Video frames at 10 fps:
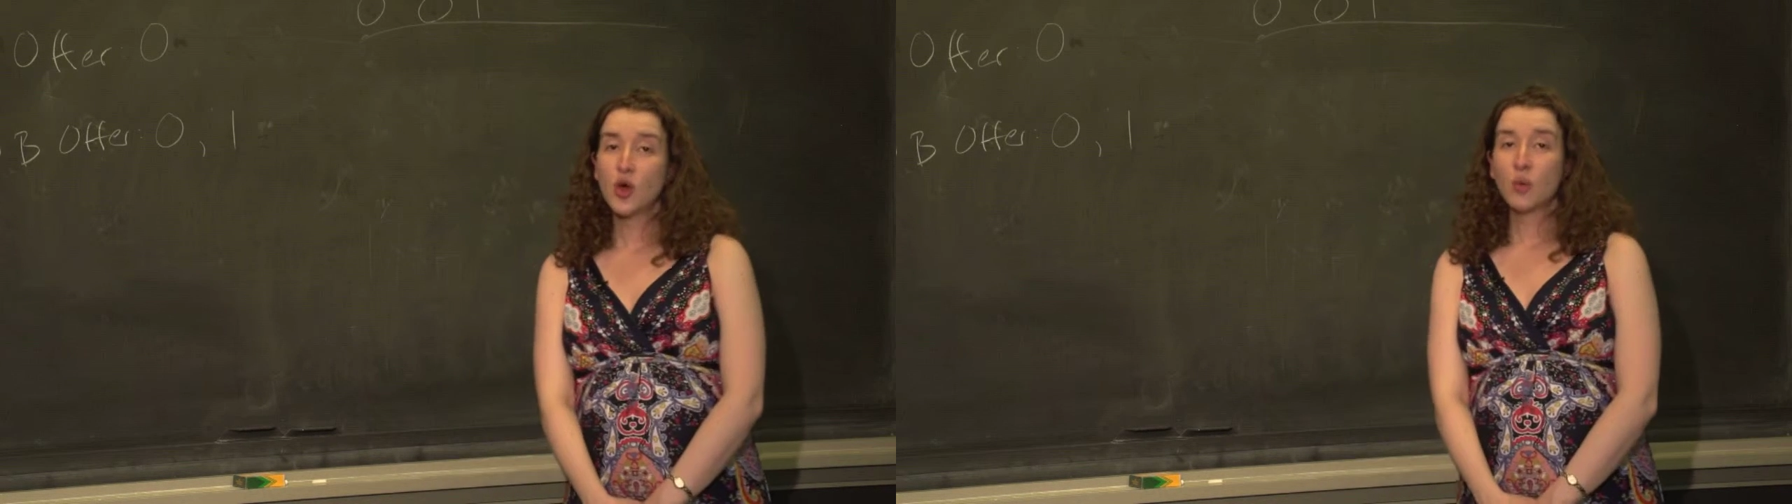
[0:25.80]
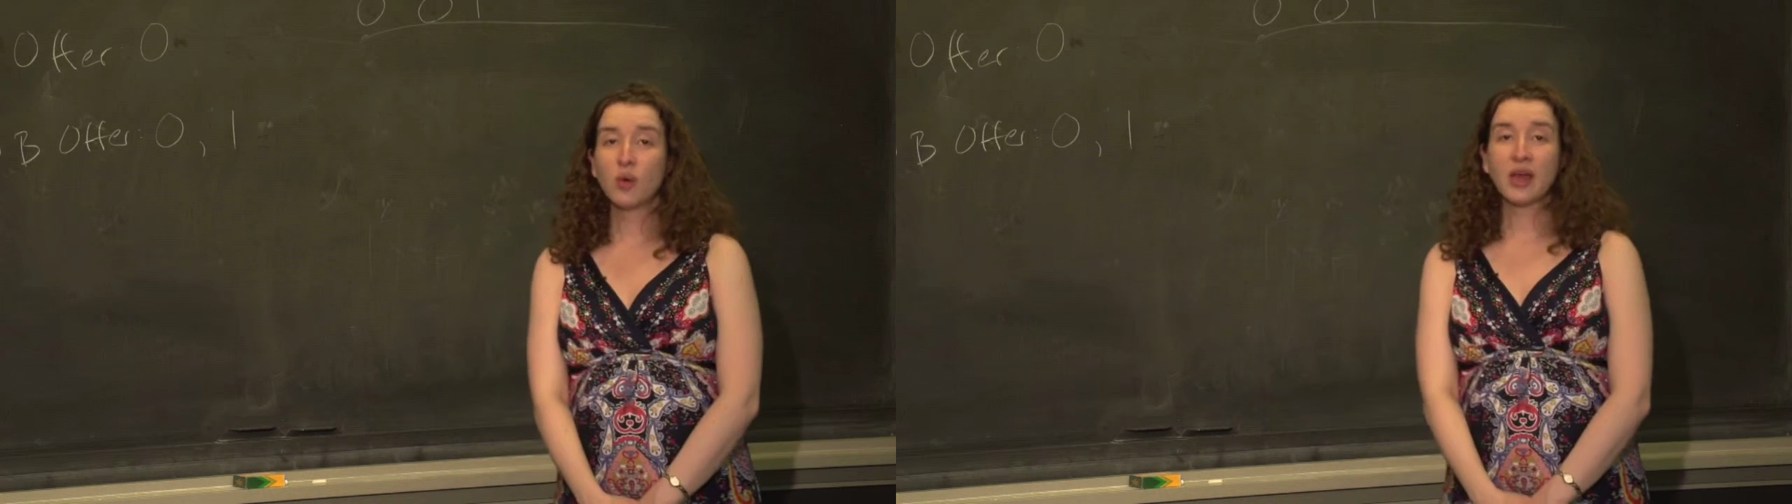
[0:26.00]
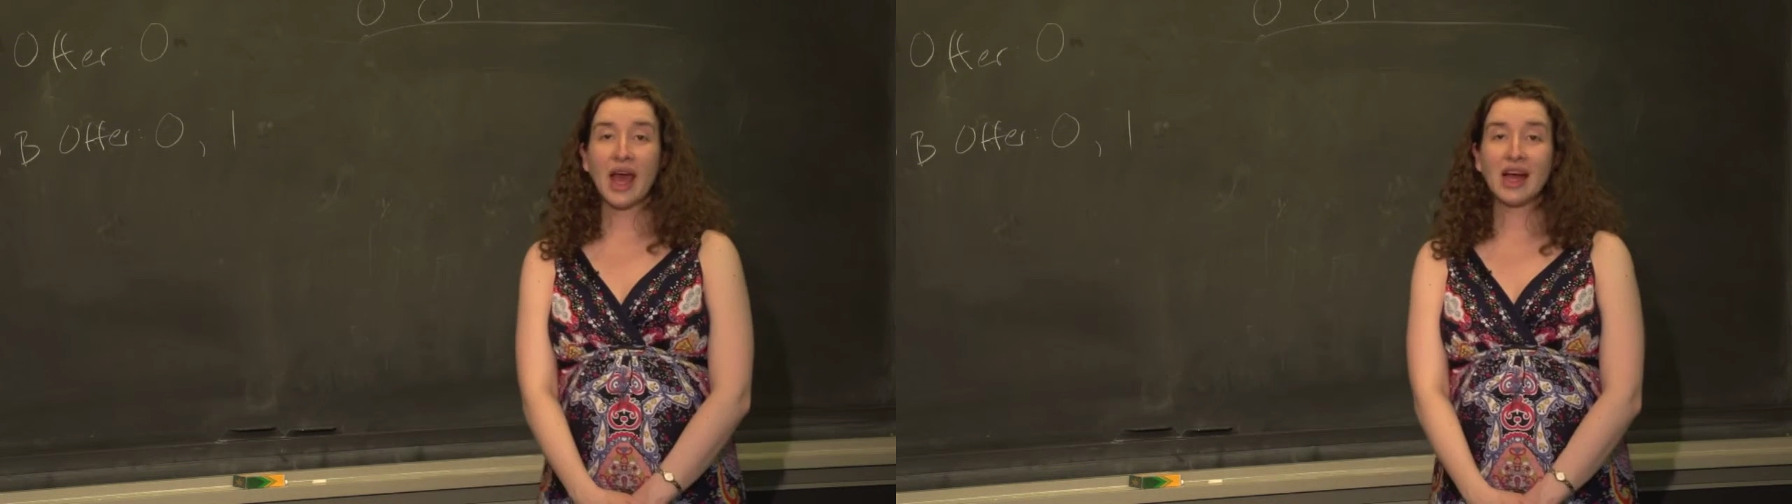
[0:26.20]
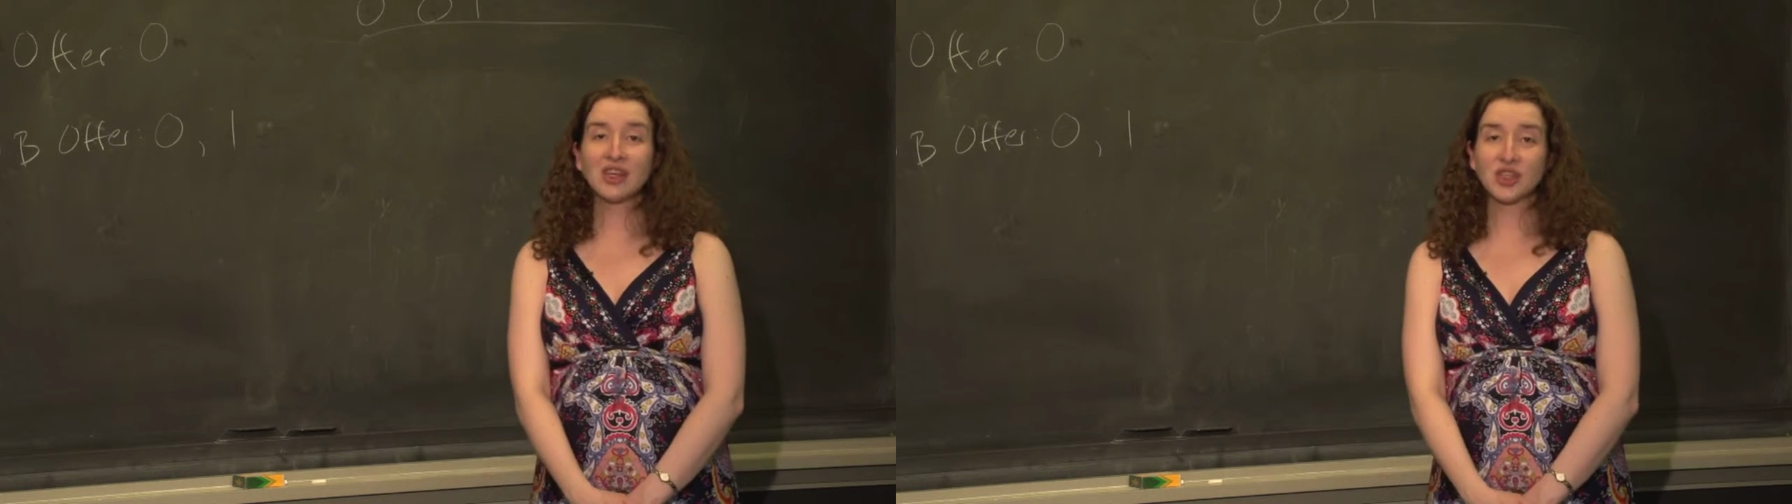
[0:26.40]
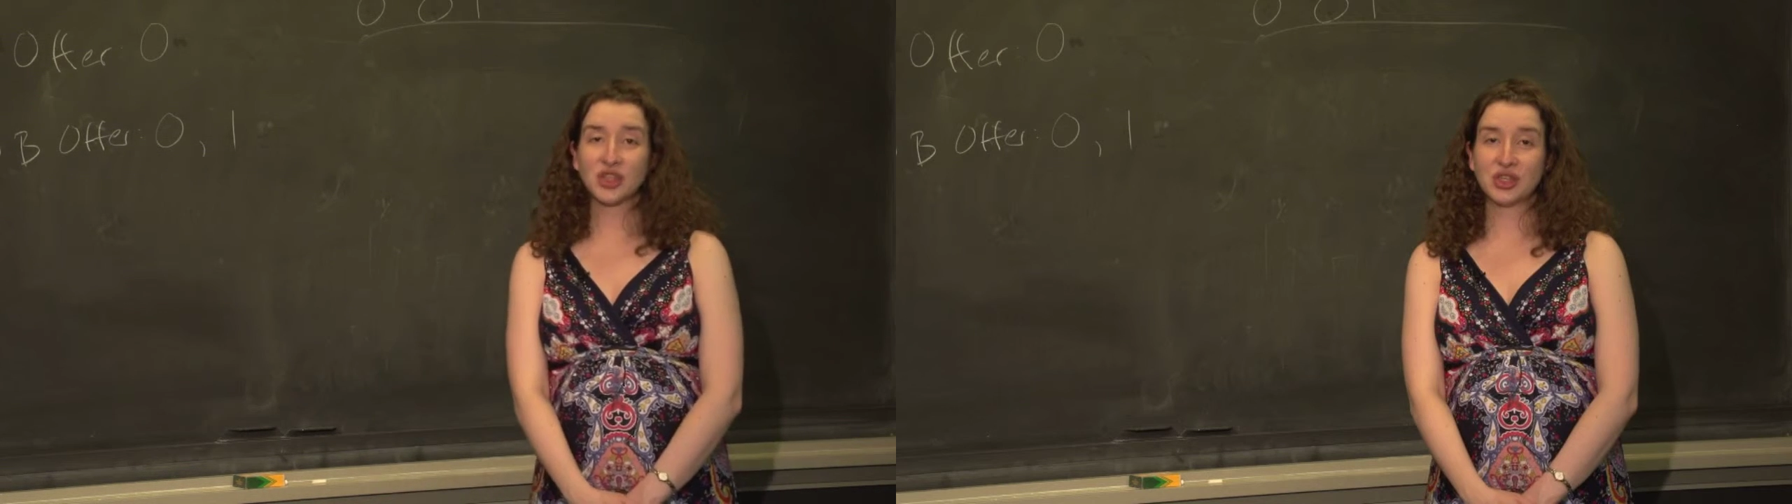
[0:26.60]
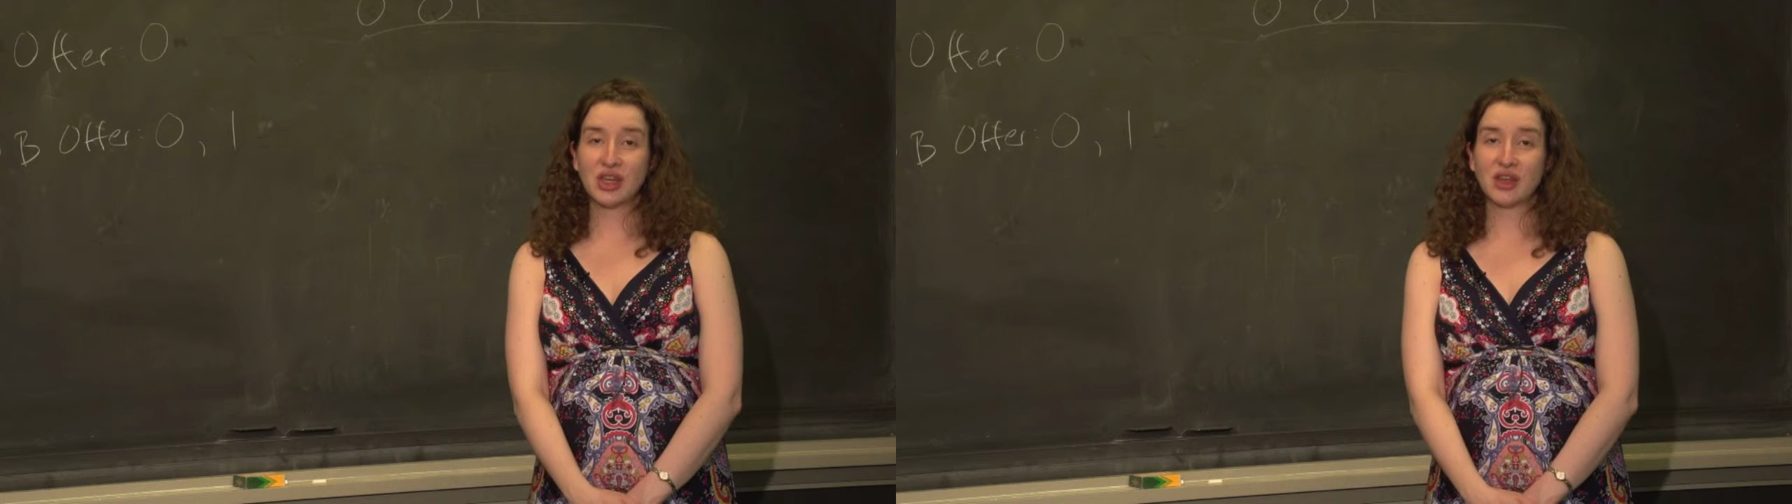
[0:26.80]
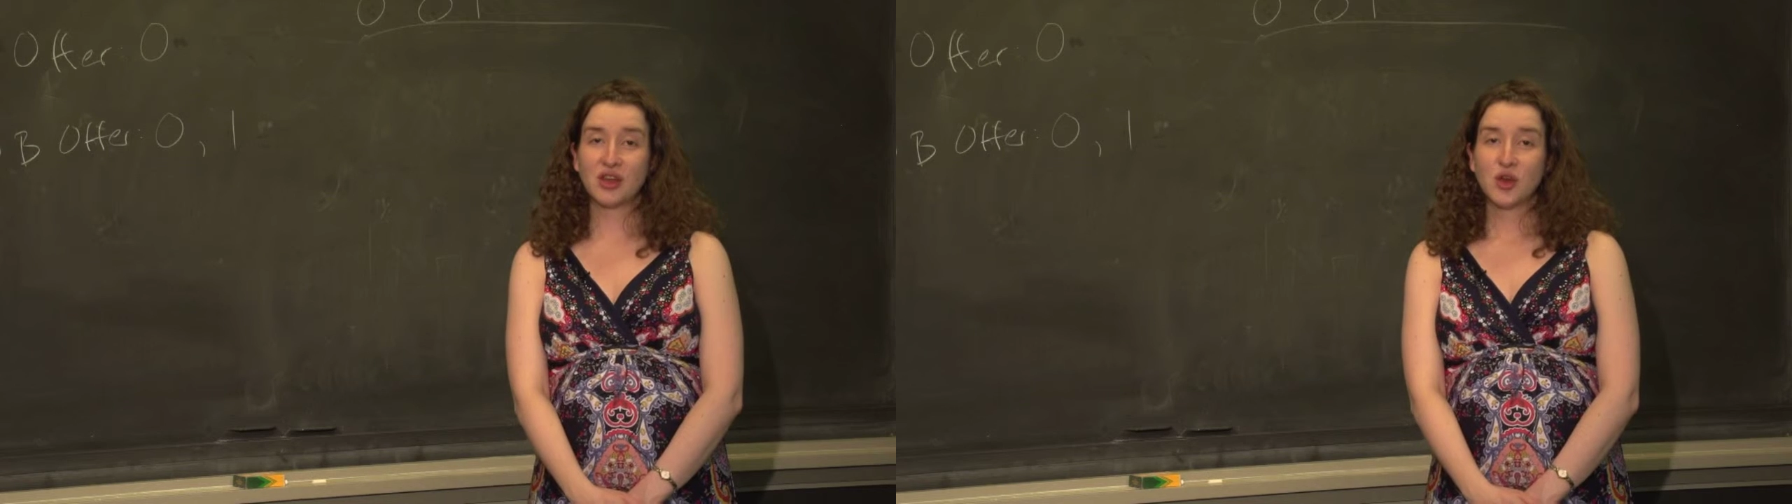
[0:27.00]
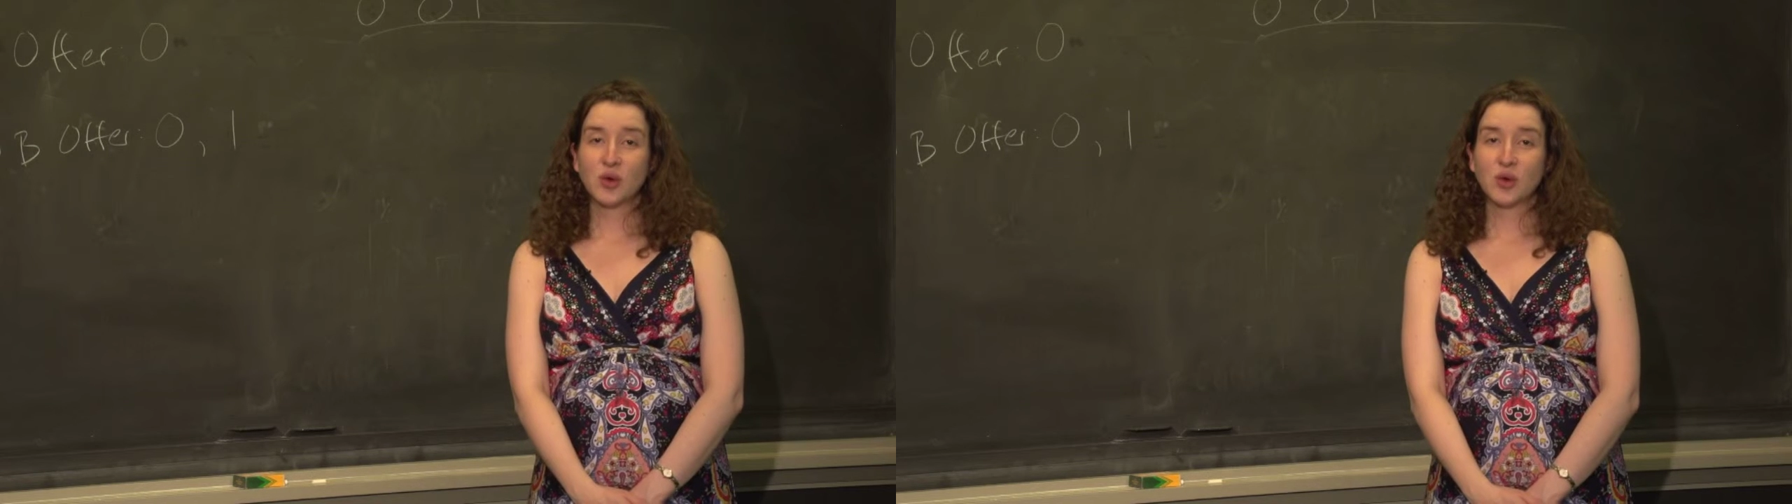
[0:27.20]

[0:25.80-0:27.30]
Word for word: What we actually did